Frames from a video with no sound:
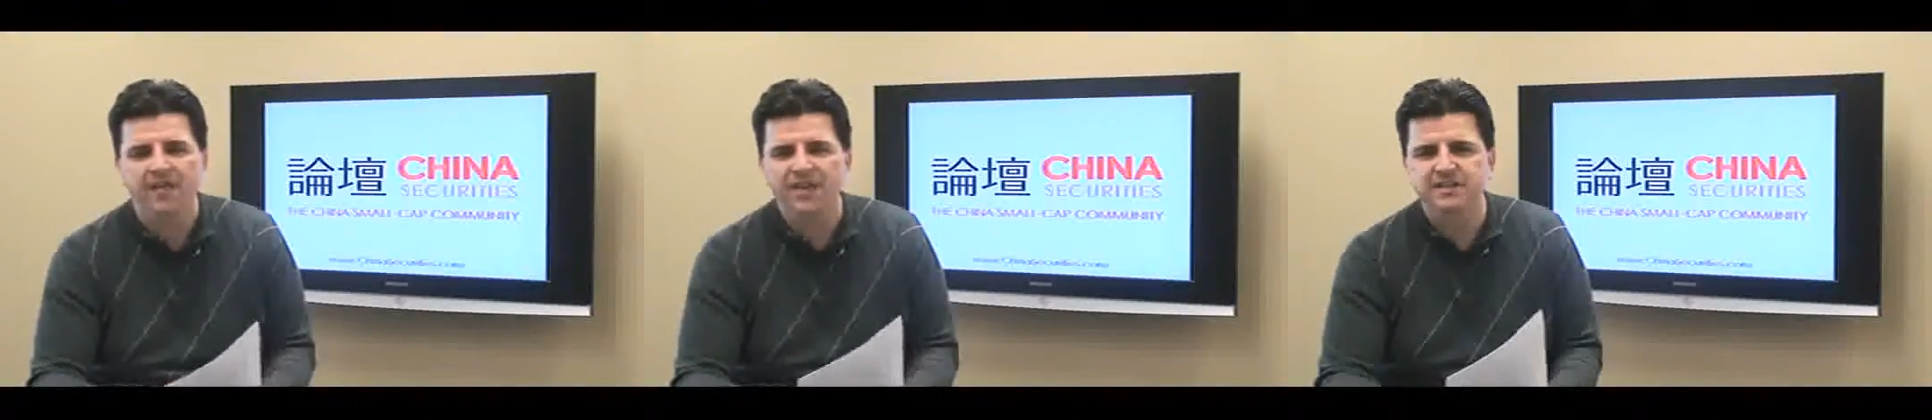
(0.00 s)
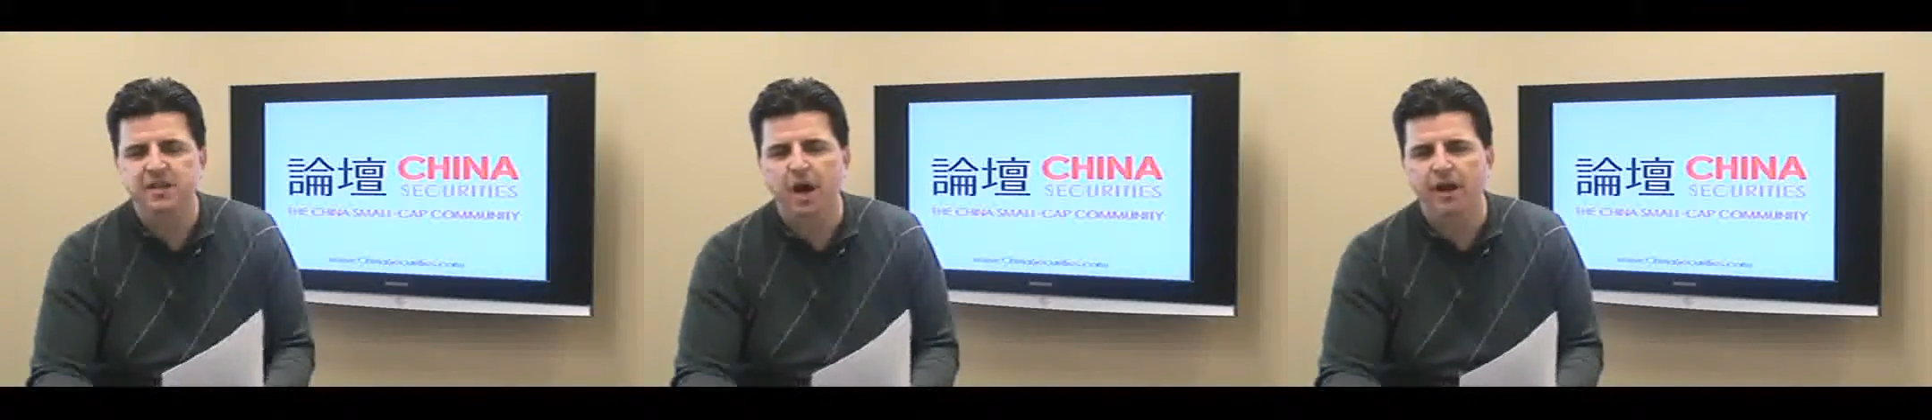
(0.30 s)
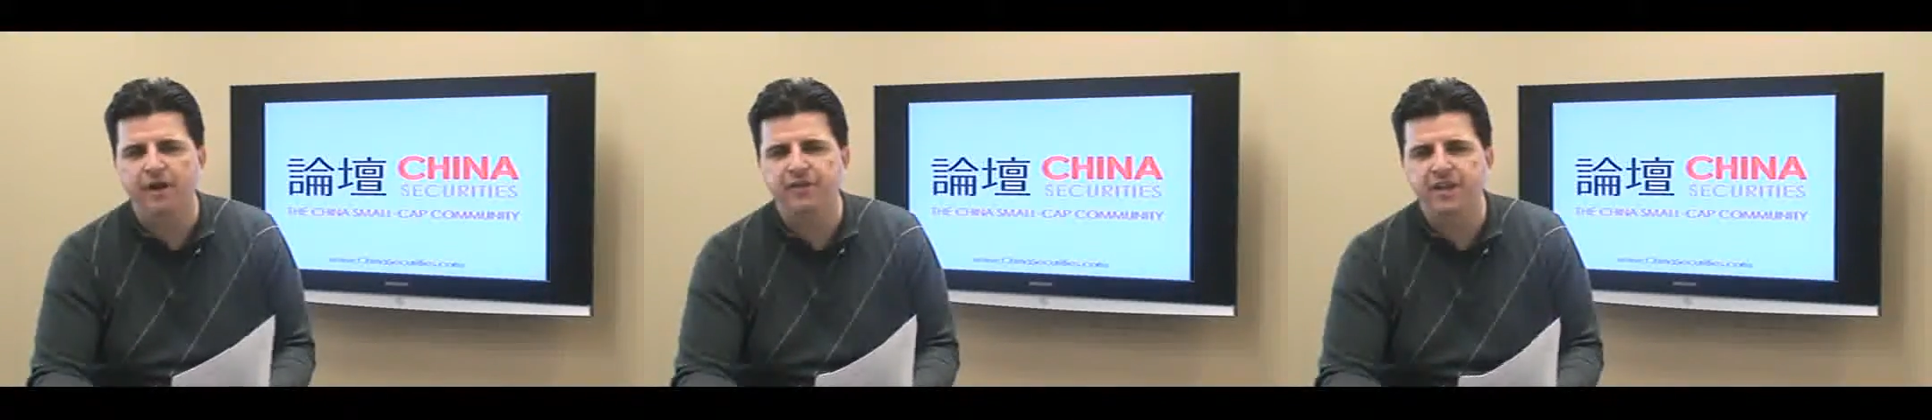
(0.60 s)
This is
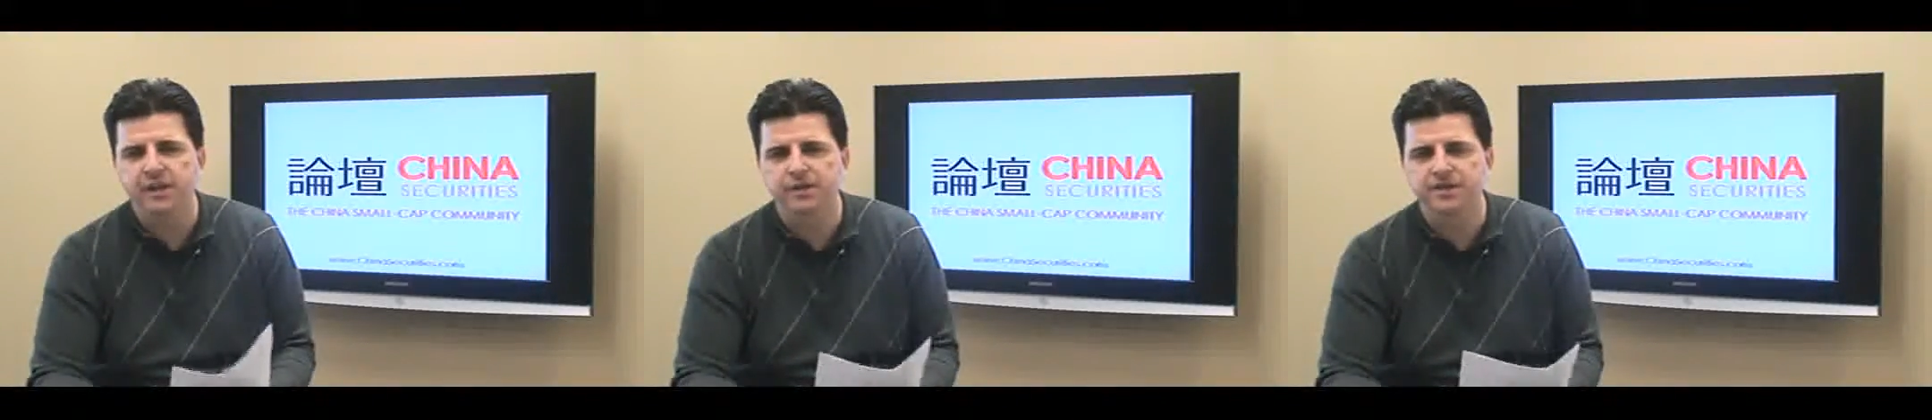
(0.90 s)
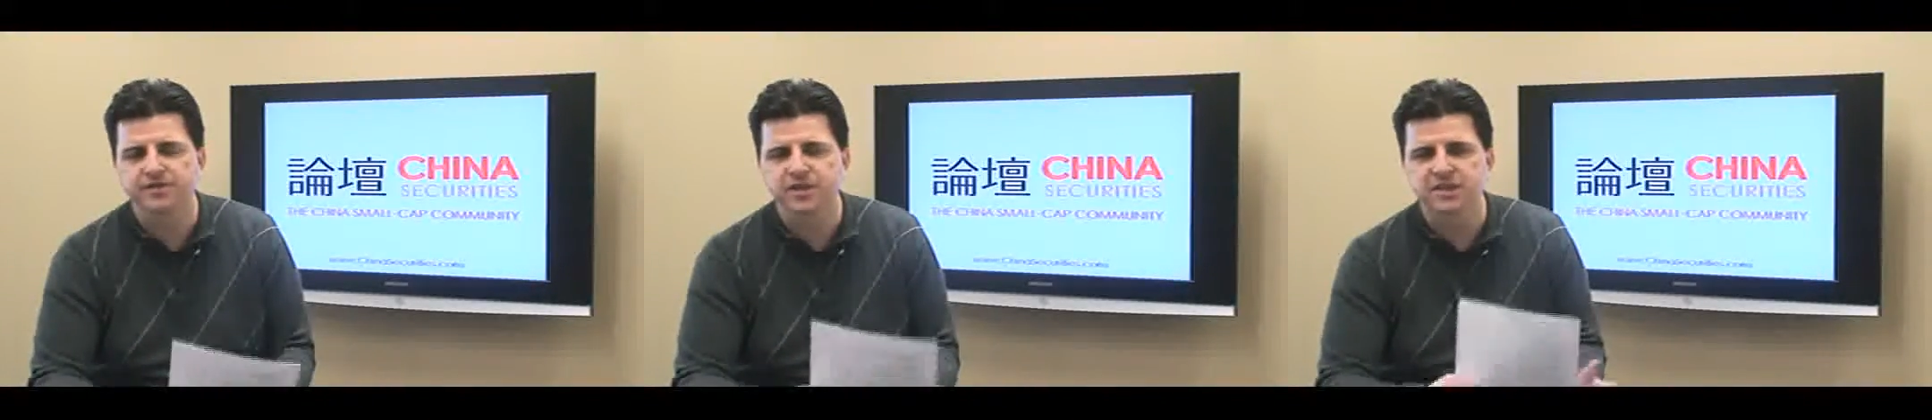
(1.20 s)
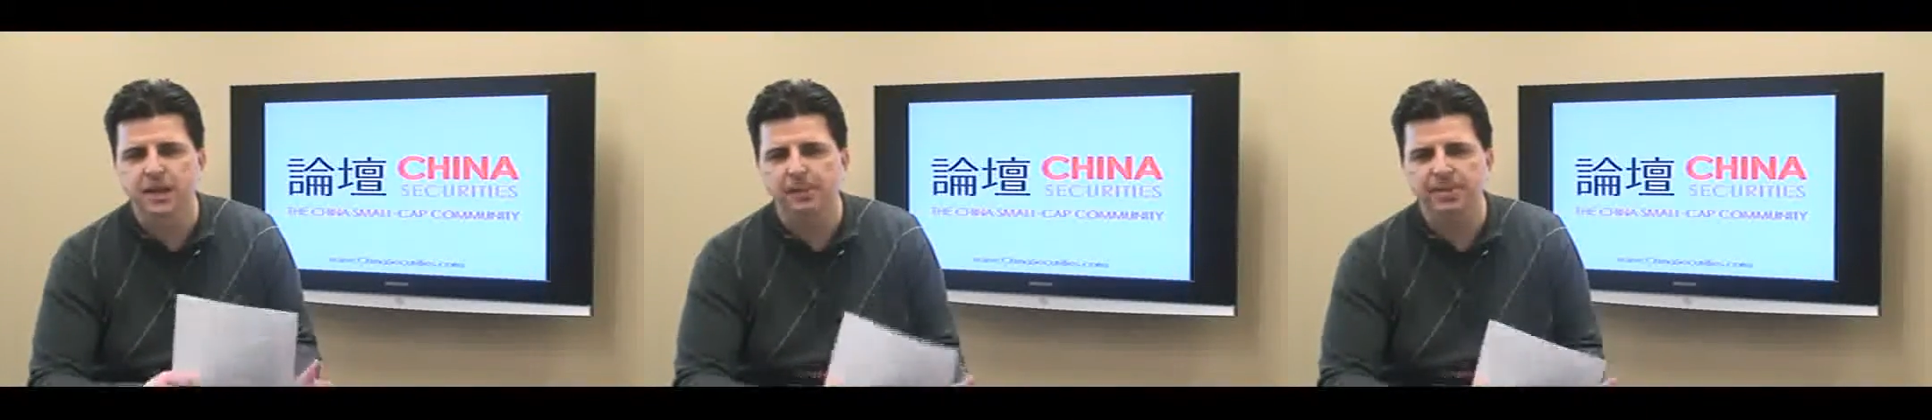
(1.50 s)
hot off the heels of
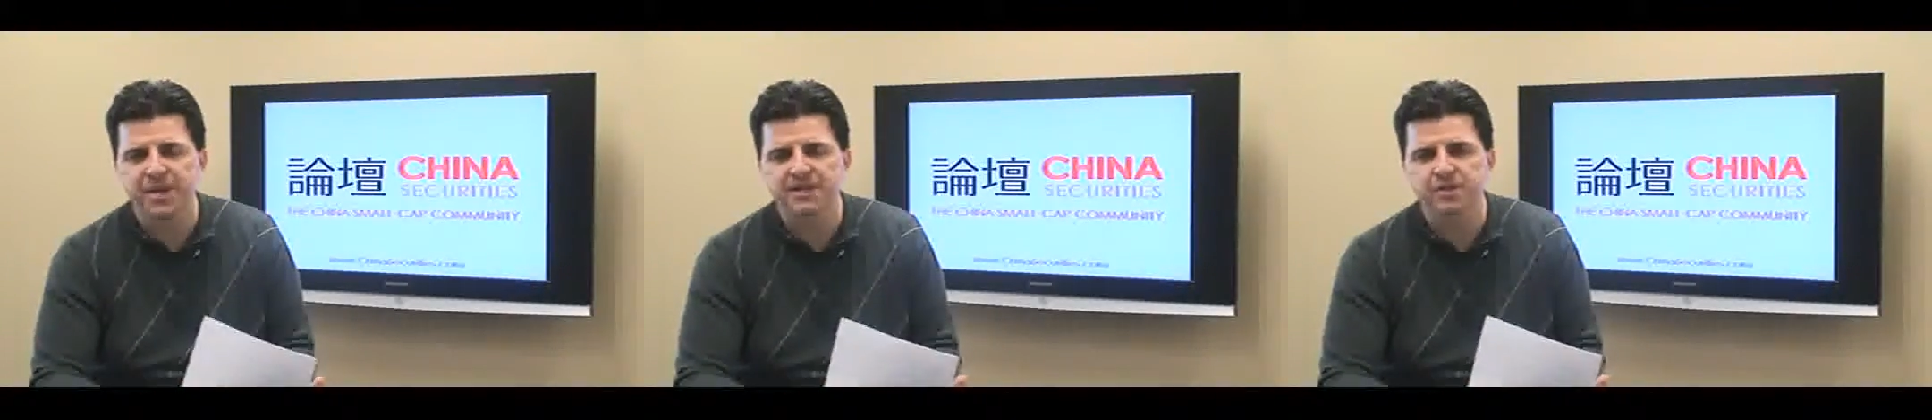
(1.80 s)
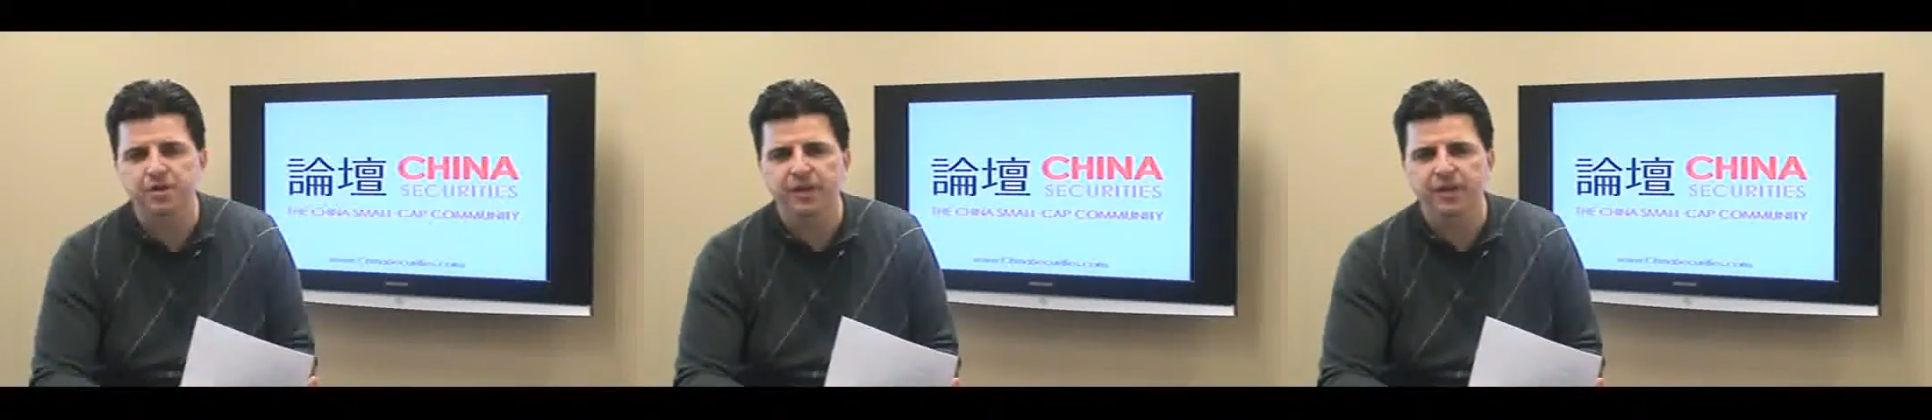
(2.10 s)
just a couple of days ago,